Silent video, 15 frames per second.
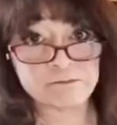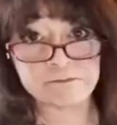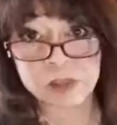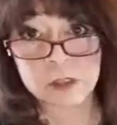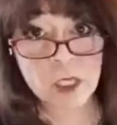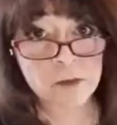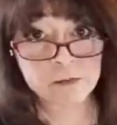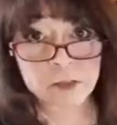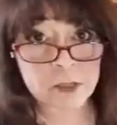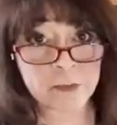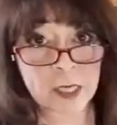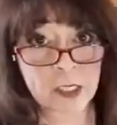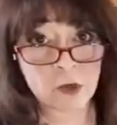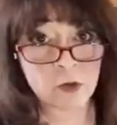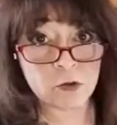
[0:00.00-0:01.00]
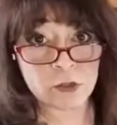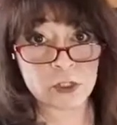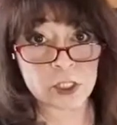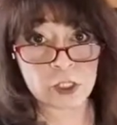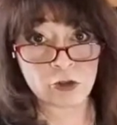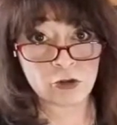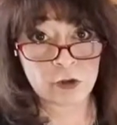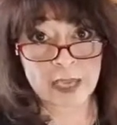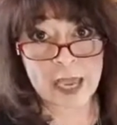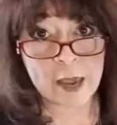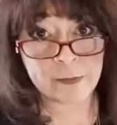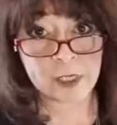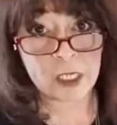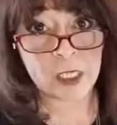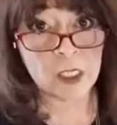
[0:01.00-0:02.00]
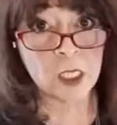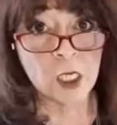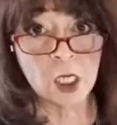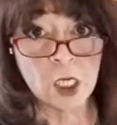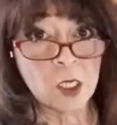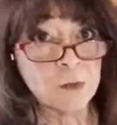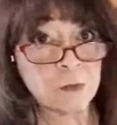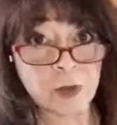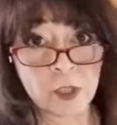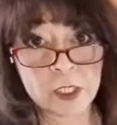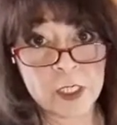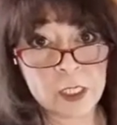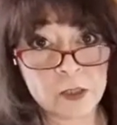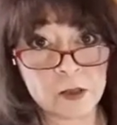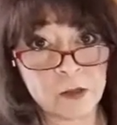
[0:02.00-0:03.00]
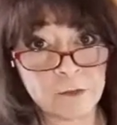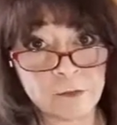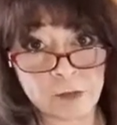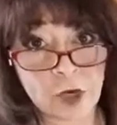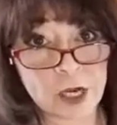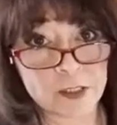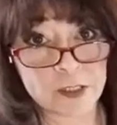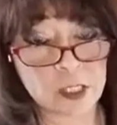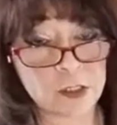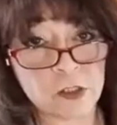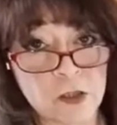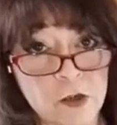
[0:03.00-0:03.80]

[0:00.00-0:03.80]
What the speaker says: plum tomatoes in your cabinet, put it in the processor